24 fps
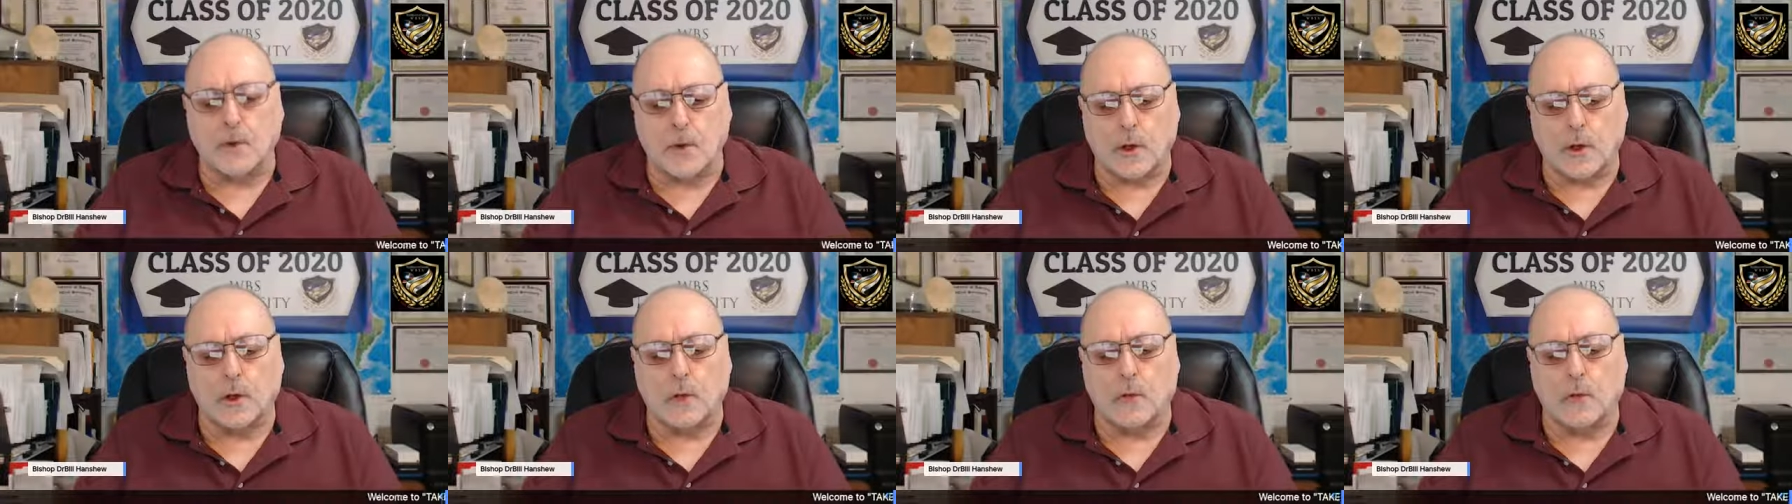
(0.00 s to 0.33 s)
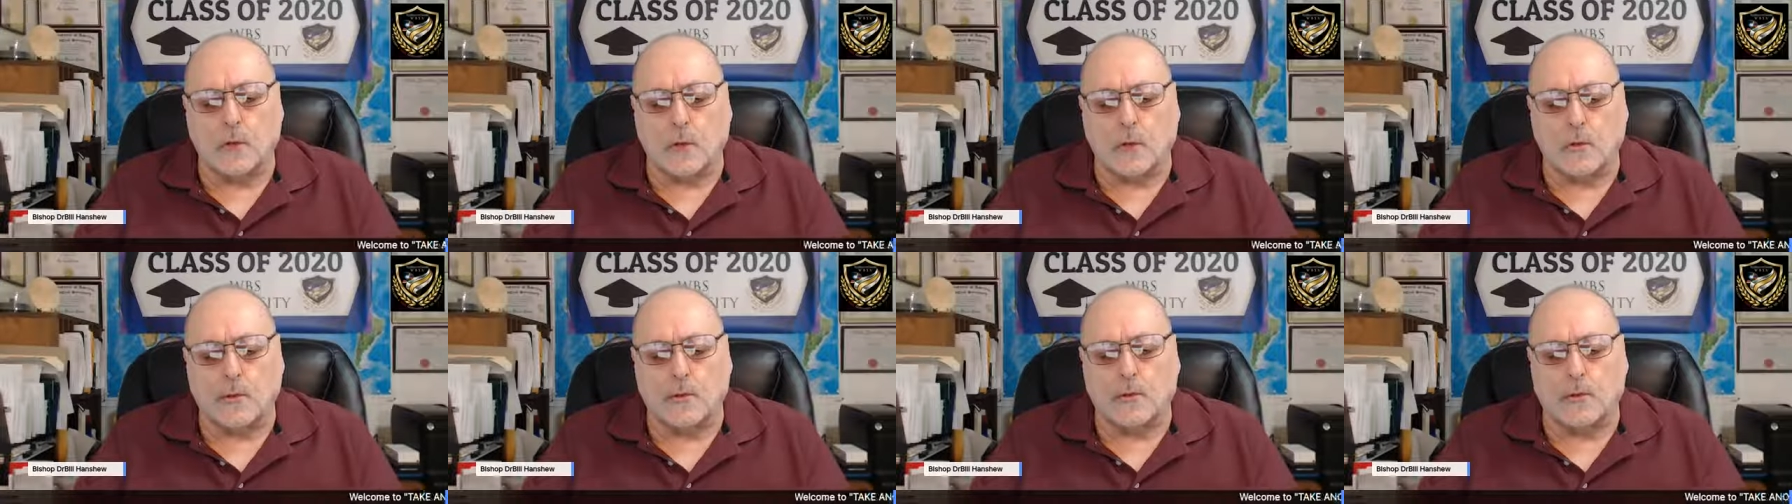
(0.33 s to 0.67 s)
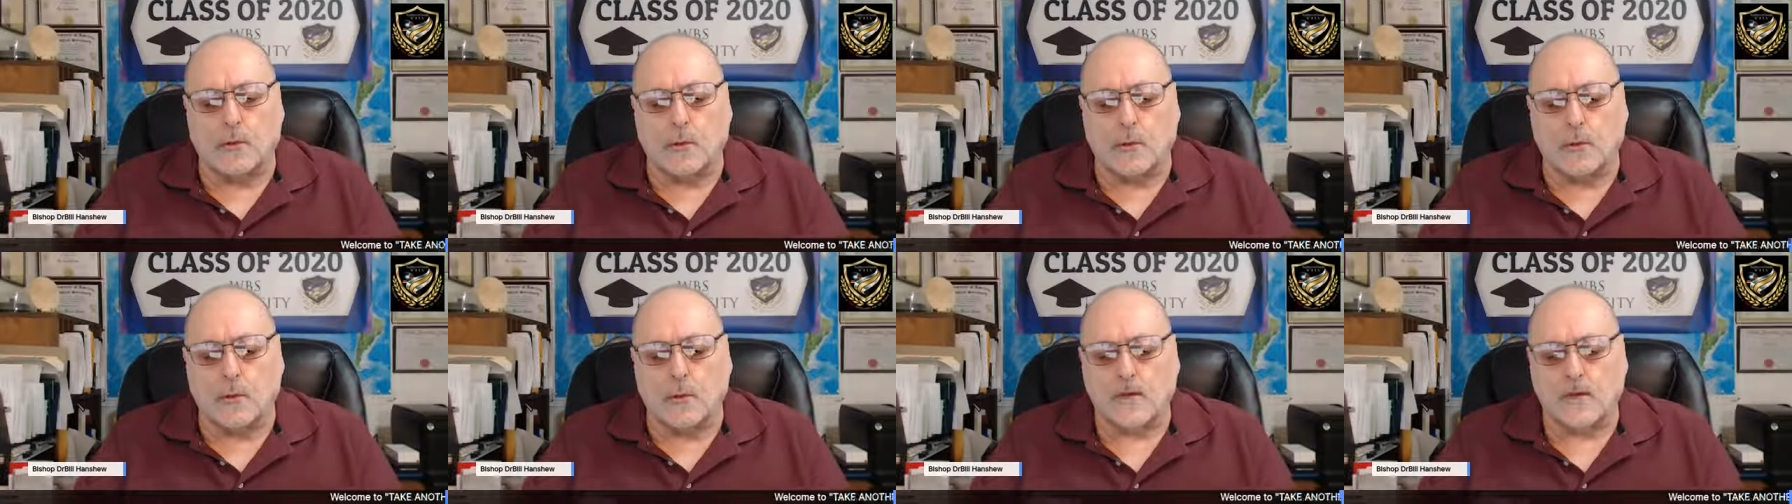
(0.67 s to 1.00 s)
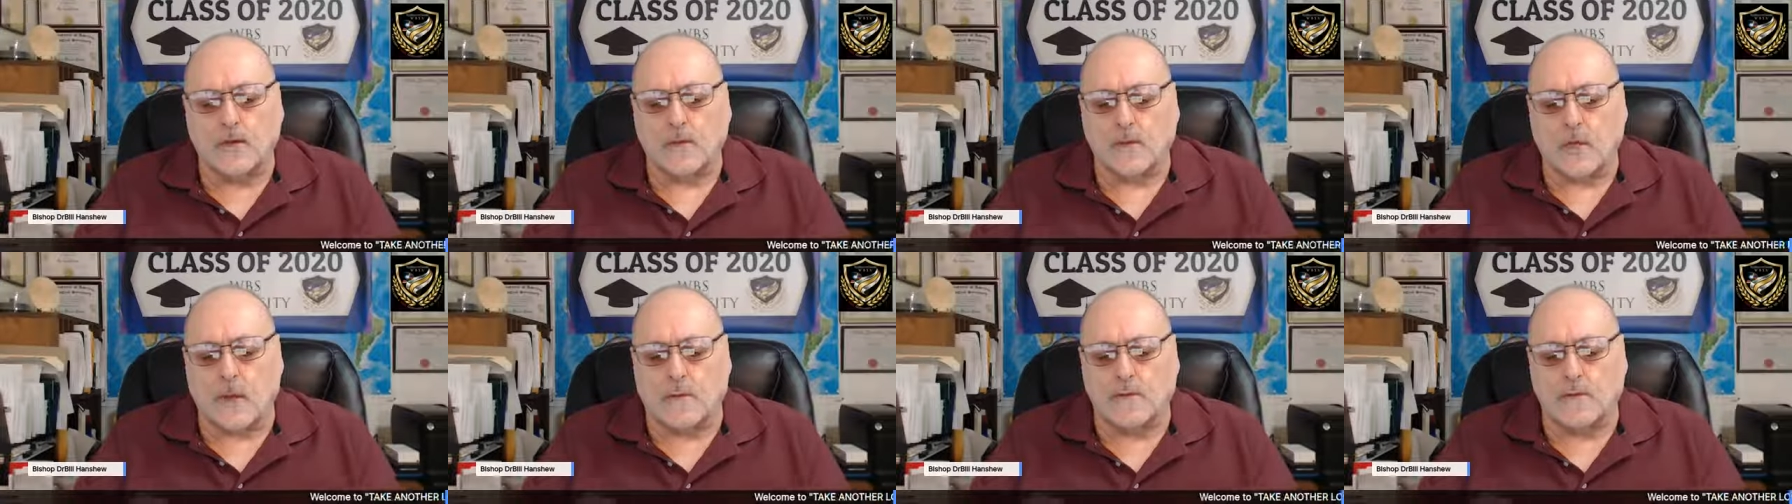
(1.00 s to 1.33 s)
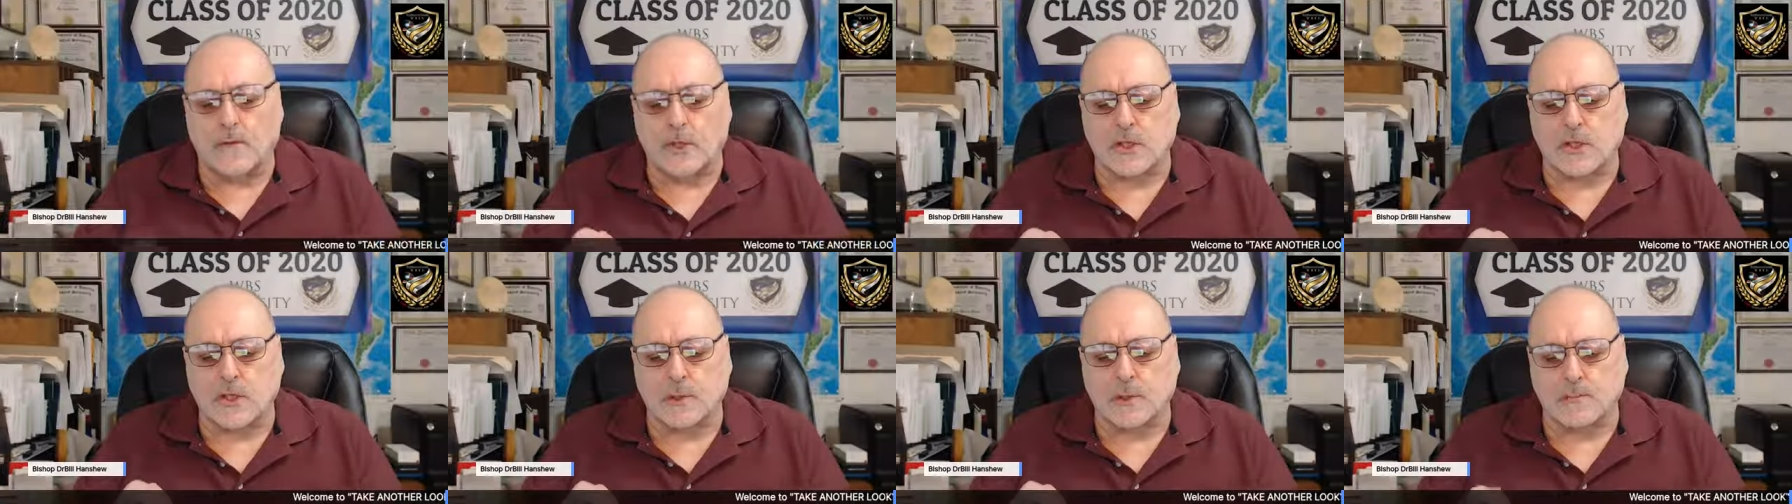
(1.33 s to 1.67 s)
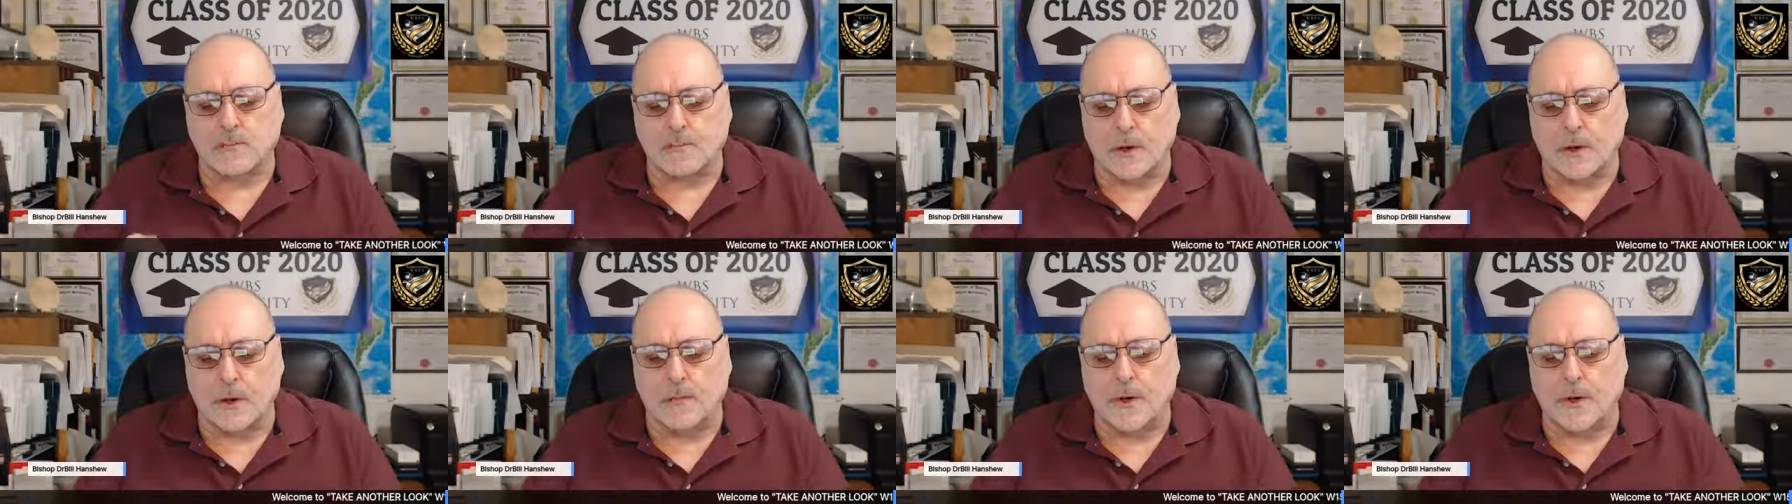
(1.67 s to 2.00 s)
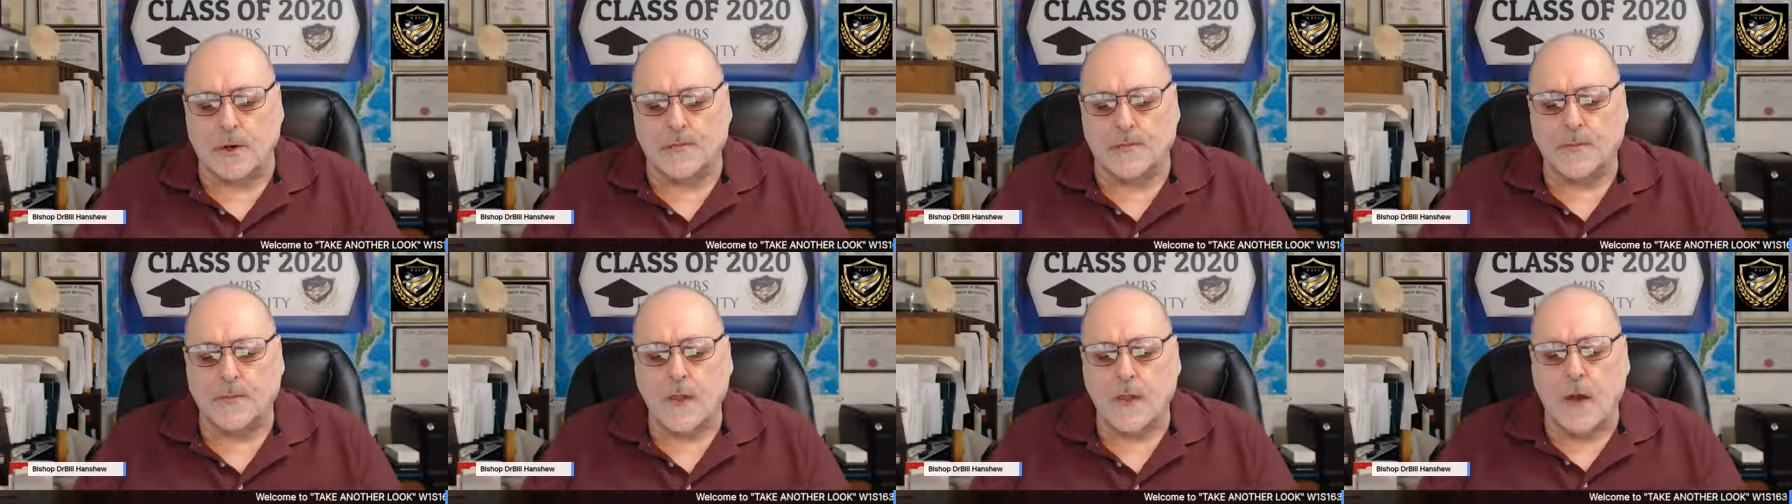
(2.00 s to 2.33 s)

you the riches of the Spirit